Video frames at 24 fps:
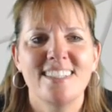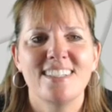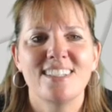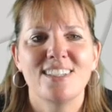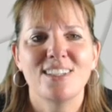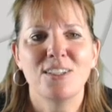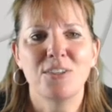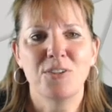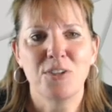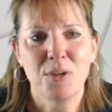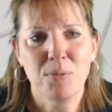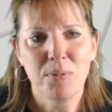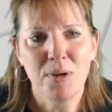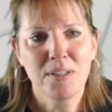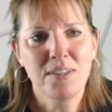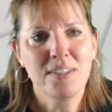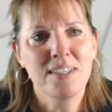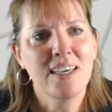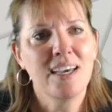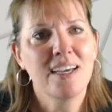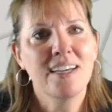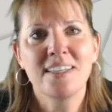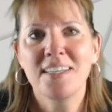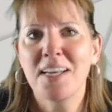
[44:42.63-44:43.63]
Learn about
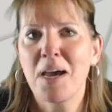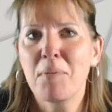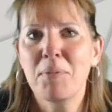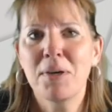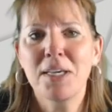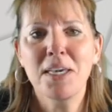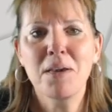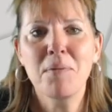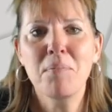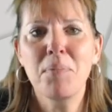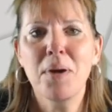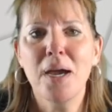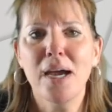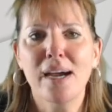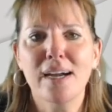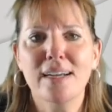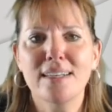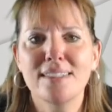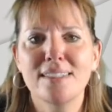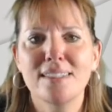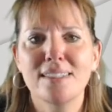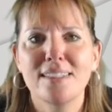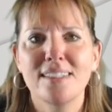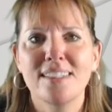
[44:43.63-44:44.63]
the economic
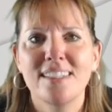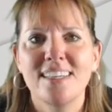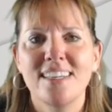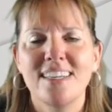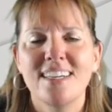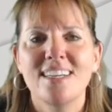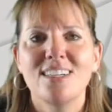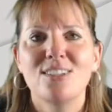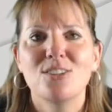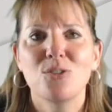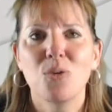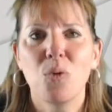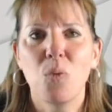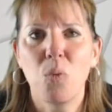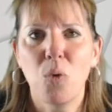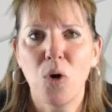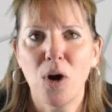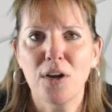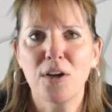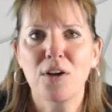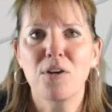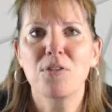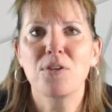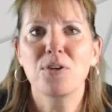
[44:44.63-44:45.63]
impact. So
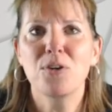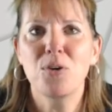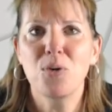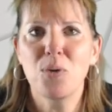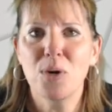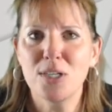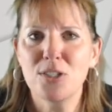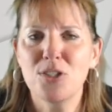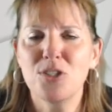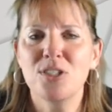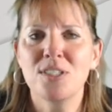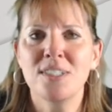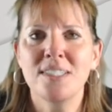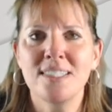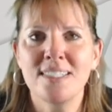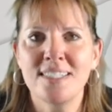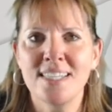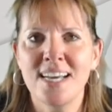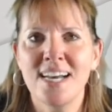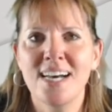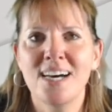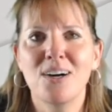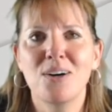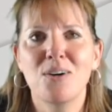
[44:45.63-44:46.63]
what are the questions
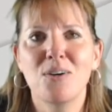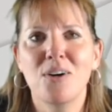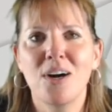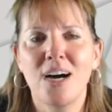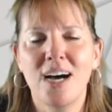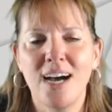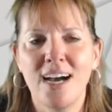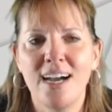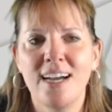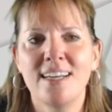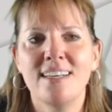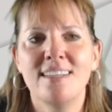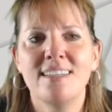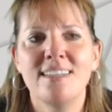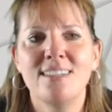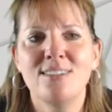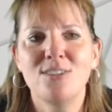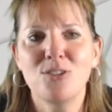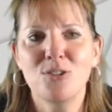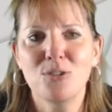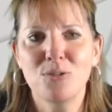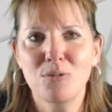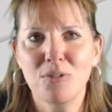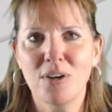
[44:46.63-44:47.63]
now I
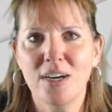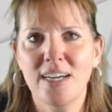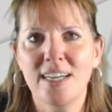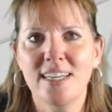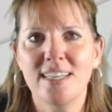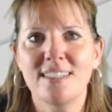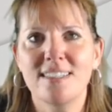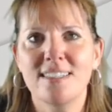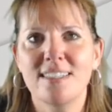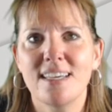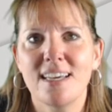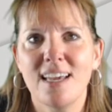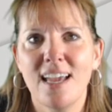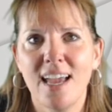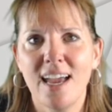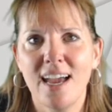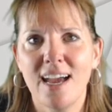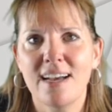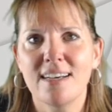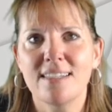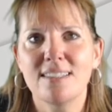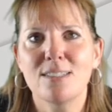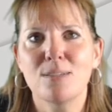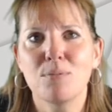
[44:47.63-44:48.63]
need to write to
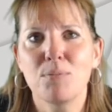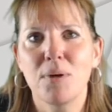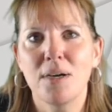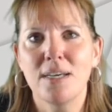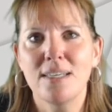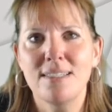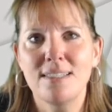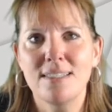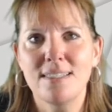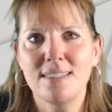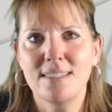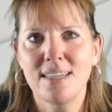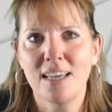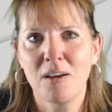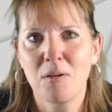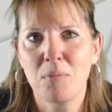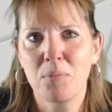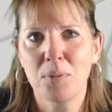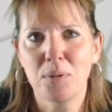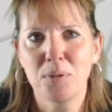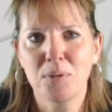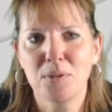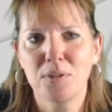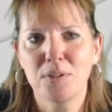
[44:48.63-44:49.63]
ask my
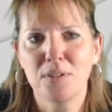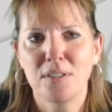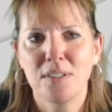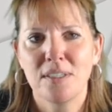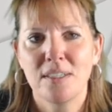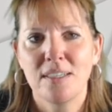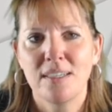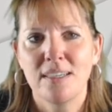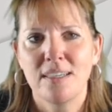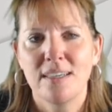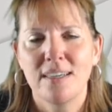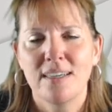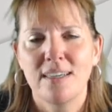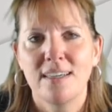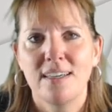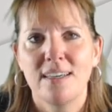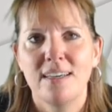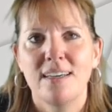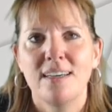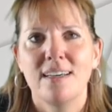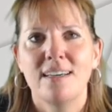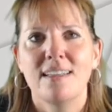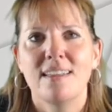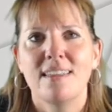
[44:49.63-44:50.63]
sample
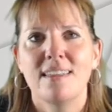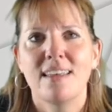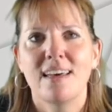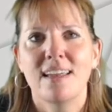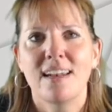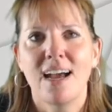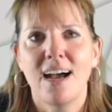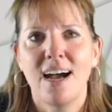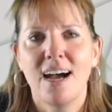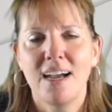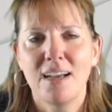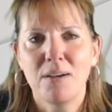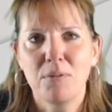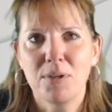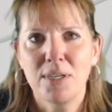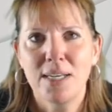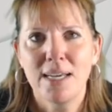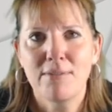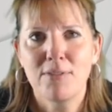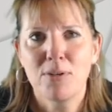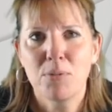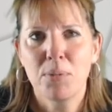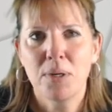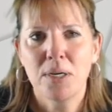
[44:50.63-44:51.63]
that I would
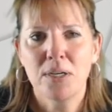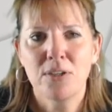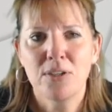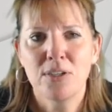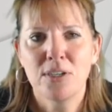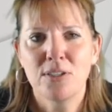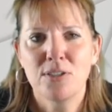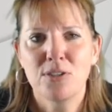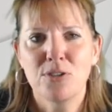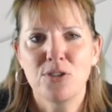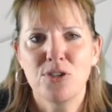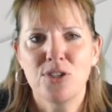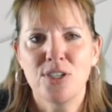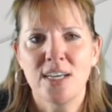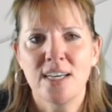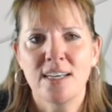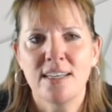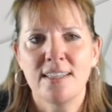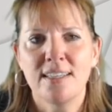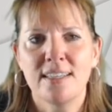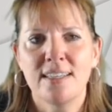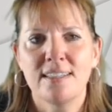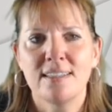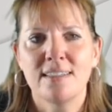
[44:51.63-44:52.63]
have a better
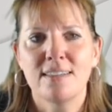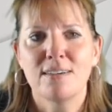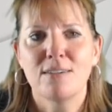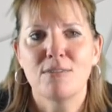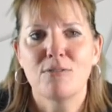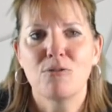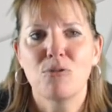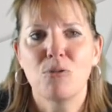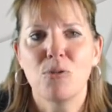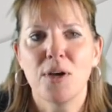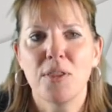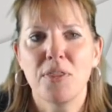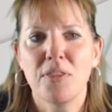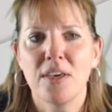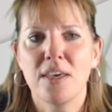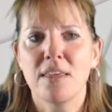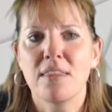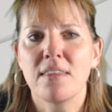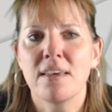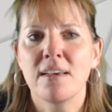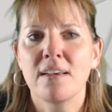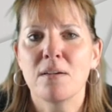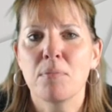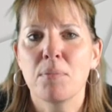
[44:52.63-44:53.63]
understanding of what they
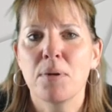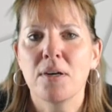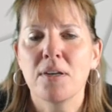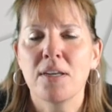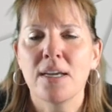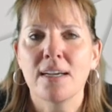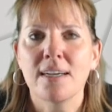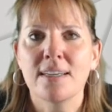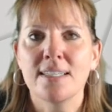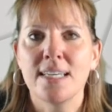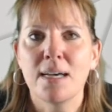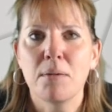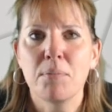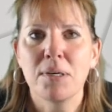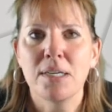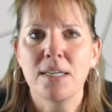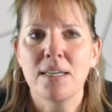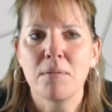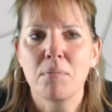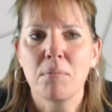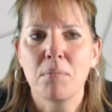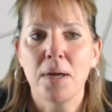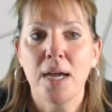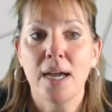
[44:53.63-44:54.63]
think about economic
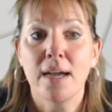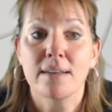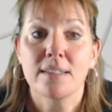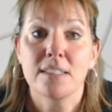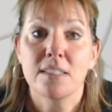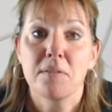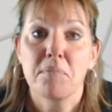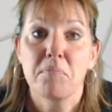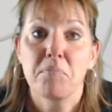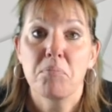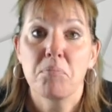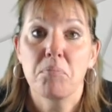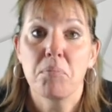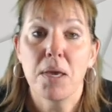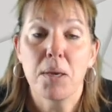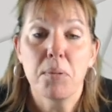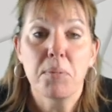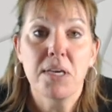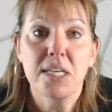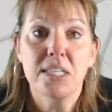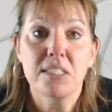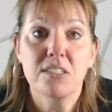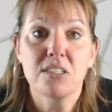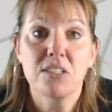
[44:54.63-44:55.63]
impact?
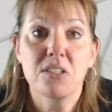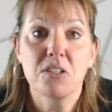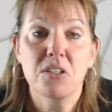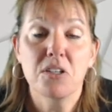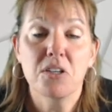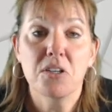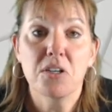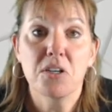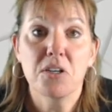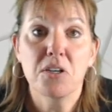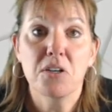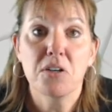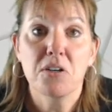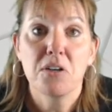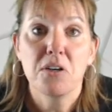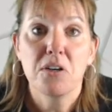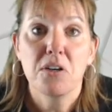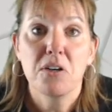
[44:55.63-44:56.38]
Maybe it's their